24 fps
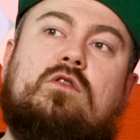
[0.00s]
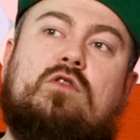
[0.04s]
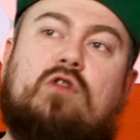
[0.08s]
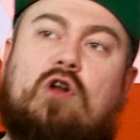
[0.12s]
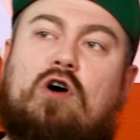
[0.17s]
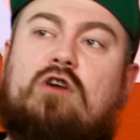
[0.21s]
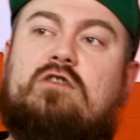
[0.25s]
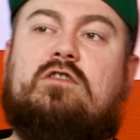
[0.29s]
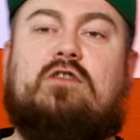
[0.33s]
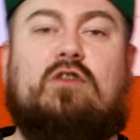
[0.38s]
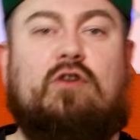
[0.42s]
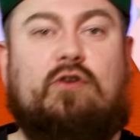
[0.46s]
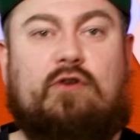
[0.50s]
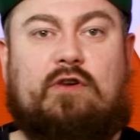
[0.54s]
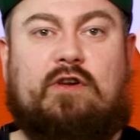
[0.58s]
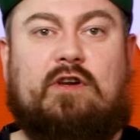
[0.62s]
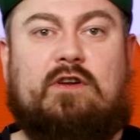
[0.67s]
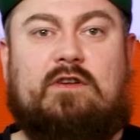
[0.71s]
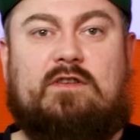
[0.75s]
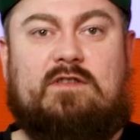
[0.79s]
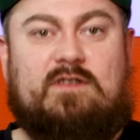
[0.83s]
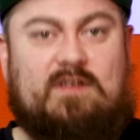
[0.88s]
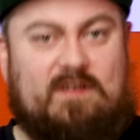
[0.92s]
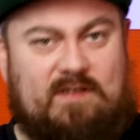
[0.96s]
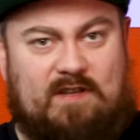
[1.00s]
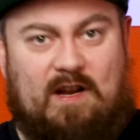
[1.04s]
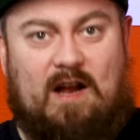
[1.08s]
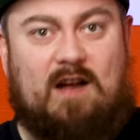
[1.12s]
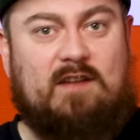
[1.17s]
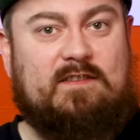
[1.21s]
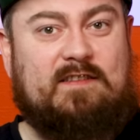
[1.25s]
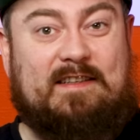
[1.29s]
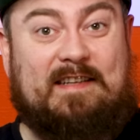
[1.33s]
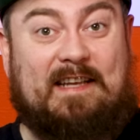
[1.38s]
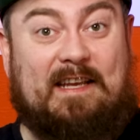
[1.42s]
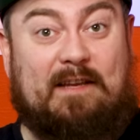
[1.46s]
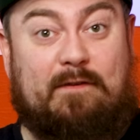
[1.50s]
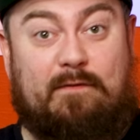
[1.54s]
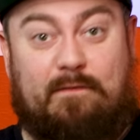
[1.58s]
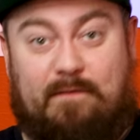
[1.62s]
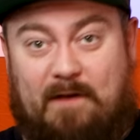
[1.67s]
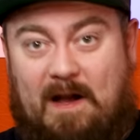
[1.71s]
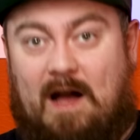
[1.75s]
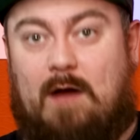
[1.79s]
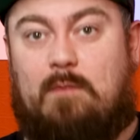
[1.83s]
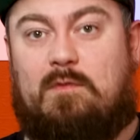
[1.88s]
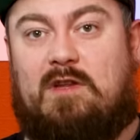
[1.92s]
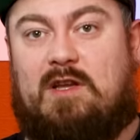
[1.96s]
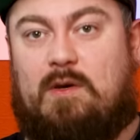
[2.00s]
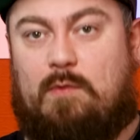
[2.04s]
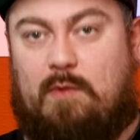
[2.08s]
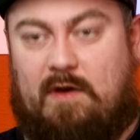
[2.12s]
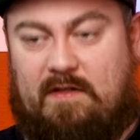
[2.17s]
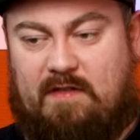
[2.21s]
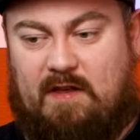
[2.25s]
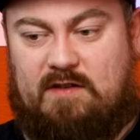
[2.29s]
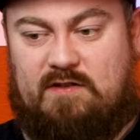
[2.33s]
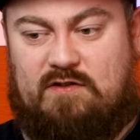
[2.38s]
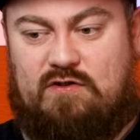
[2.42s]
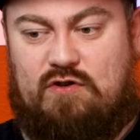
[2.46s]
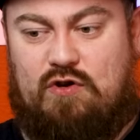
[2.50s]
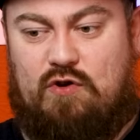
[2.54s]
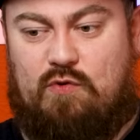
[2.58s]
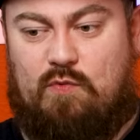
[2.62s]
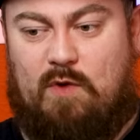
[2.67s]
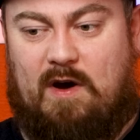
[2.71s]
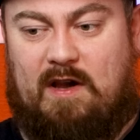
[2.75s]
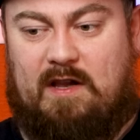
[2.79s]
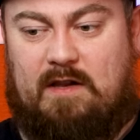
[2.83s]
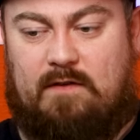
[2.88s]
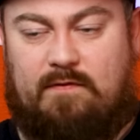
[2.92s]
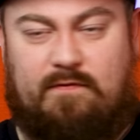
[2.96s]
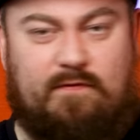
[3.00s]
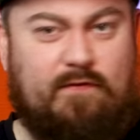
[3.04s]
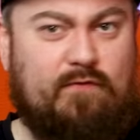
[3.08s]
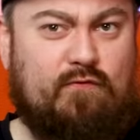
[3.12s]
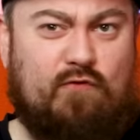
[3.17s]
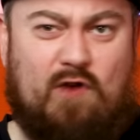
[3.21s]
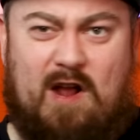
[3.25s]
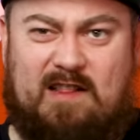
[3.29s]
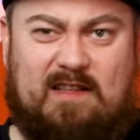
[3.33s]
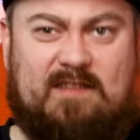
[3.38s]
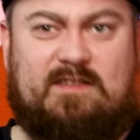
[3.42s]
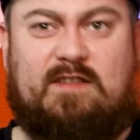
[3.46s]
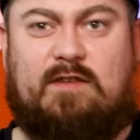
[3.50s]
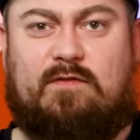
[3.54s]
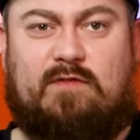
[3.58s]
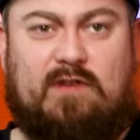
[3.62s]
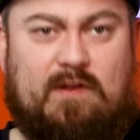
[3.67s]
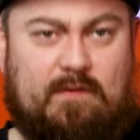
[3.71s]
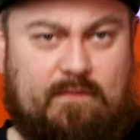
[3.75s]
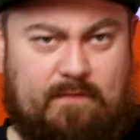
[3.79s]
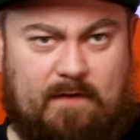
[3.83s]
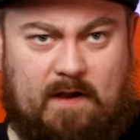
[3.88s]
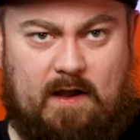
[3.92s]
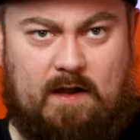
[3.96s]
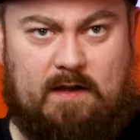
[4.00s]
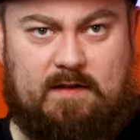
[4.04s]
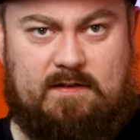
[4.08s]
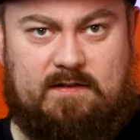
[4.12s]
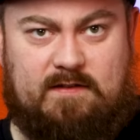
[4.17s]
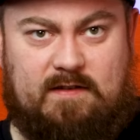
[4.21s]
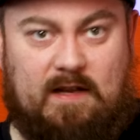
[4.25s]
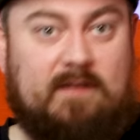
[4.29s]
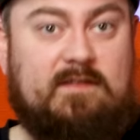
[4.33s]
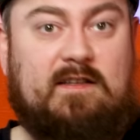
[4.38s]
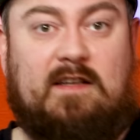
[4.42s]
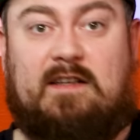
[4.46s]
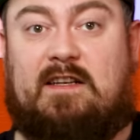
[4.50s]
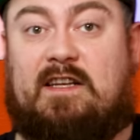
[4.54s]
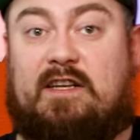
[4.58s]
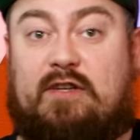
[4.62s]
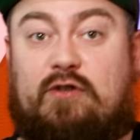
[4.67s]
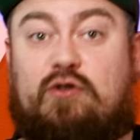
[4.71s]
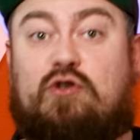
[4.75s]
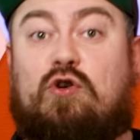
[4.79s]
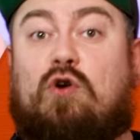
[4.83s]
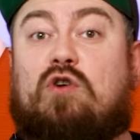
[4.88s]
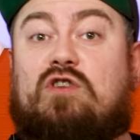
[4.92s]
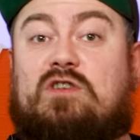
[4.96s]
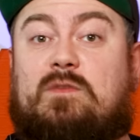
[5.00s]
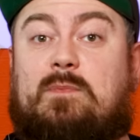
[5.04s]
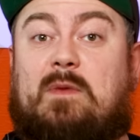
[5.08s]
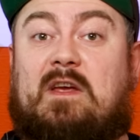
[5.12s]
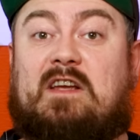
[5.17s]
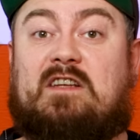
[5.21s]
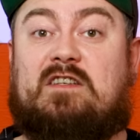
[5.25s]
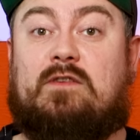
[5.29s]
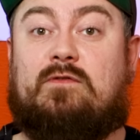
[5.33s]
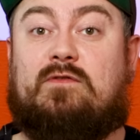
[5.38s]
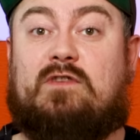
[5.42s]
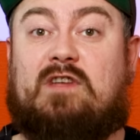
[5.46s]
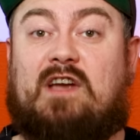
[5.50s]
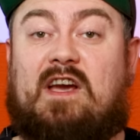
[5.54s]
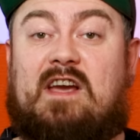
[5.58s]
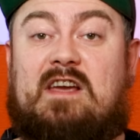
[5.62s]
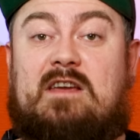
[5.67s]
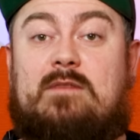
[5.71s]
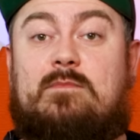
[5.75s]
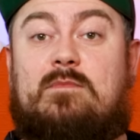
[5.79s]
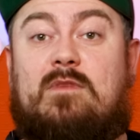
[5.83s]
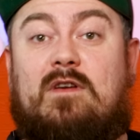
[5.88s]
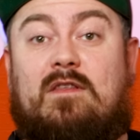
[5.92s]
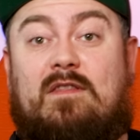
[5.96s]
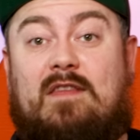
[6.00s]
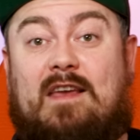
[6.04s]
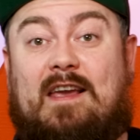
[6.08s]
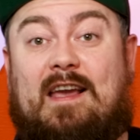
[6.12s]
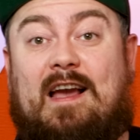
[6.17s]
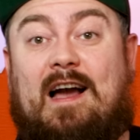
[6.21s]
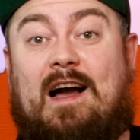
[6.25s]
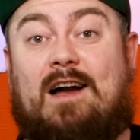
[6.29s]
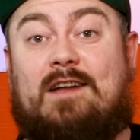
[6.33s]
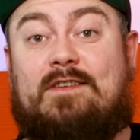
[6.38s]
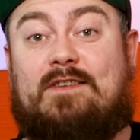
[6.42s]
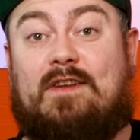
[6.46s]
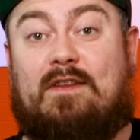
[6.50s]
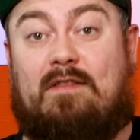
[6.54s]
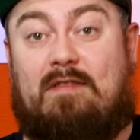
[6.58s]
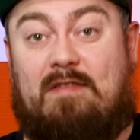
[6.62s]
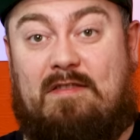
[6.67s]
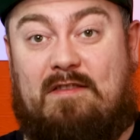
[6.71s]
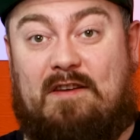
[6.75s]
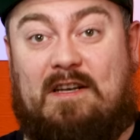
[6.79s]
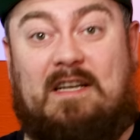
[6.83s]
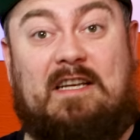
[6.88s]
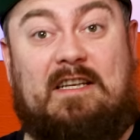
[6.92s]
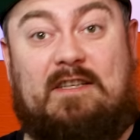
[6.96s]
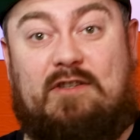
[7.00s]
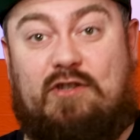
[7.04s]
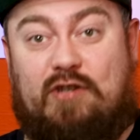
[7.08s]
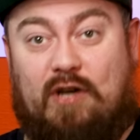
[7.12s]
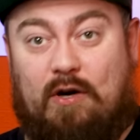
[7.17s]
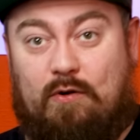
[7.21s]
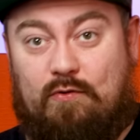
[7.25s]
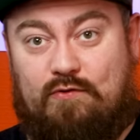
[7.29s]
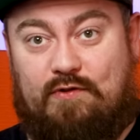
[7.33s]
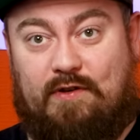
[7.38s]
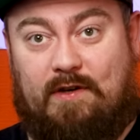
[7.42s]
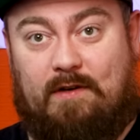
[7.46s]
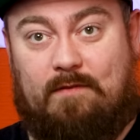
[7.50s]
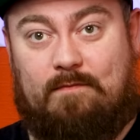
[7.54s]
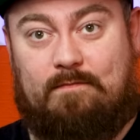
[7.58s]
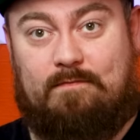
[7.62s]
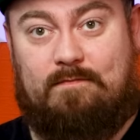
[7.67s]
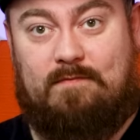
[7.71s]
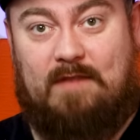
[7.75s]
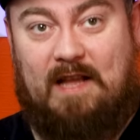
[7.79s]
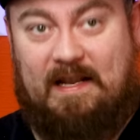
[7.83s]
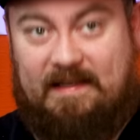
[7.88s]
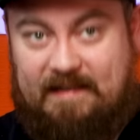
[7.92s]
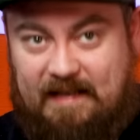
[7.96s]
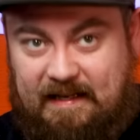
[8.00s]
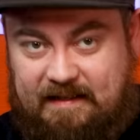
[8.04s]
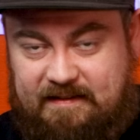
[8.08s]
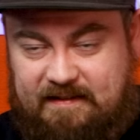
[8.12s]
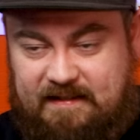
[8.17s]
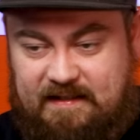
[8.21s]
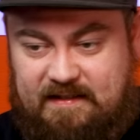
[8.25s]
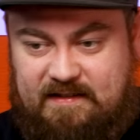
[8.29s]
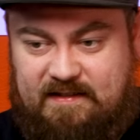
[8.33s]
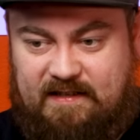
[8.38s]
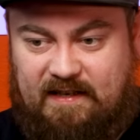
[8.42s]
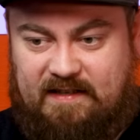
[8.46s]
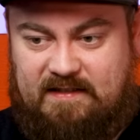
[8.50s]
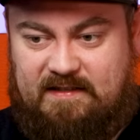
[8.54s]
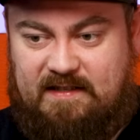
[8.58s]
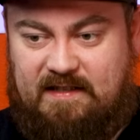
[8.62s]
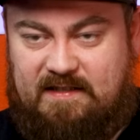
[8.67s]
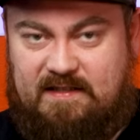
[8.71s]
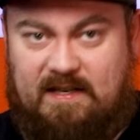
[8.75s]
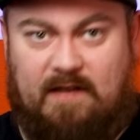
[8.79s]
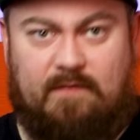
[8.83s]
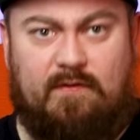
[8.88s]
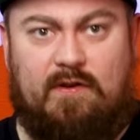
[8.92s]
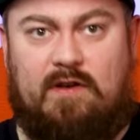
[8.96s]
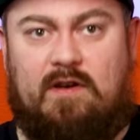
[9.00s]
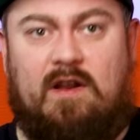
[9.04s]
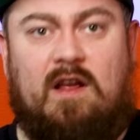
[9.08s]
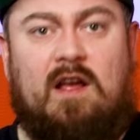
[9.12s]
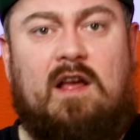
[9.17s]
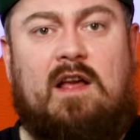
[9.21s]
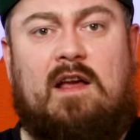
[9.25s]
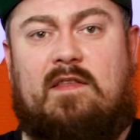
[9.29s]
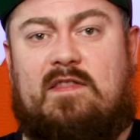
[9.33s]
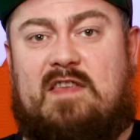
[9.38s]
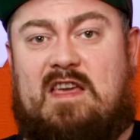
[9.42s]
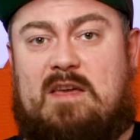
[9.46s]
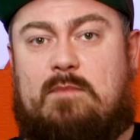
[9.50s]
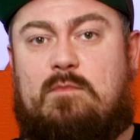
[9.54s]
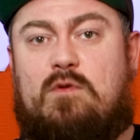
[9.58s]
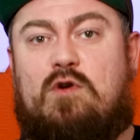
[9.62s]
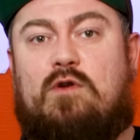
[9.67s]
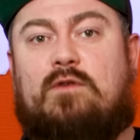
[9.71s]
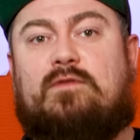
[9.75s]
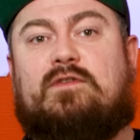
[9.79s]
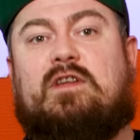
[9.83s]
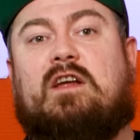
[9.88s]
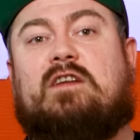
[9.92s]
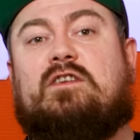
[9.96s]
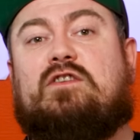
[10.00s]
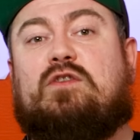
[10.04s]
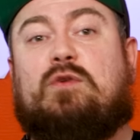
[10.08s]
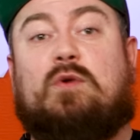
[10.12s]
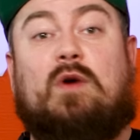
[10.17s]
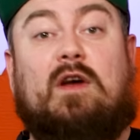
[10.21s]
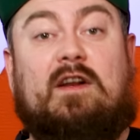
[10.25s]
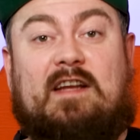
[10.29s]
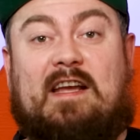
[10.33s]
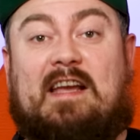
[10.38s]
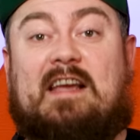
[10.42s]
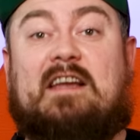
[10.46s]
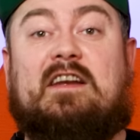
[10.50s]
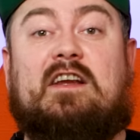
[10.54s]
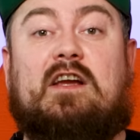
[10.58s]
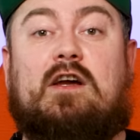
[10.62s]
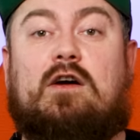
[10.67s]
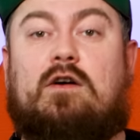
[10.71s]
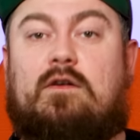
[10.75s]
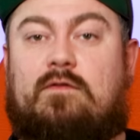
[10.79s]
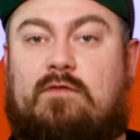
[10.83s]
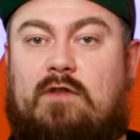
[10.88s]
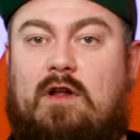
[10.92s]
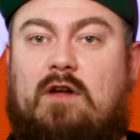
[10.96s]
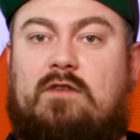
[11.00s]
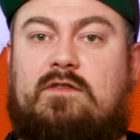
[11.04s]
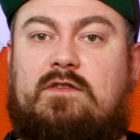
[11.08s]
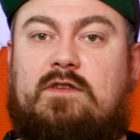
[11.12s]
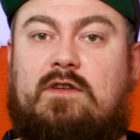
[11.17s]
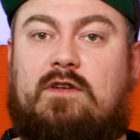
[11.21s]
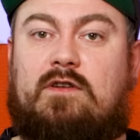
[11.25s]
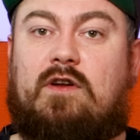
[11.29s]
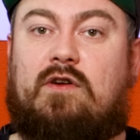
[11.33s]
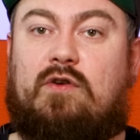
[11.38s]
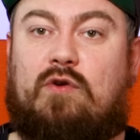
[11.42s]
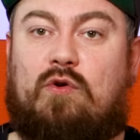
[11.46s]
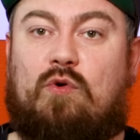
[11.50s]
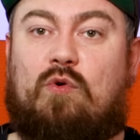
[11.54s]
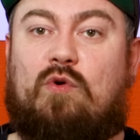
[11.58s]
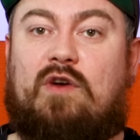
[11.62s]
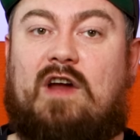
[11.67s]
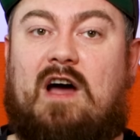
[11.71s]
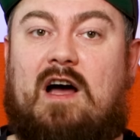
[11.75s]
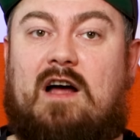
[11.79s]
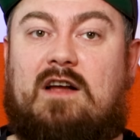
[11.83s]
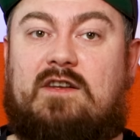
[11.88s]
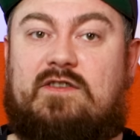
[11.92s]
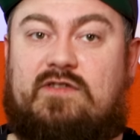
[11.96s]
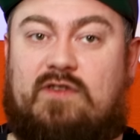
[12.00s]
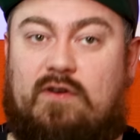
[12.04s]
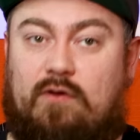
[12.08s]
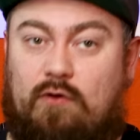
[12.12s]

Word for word: Lord Lucan started a family with his new wife relatively fast, and in a short space of time, they had three children. In 1967, they moved into an area of London known as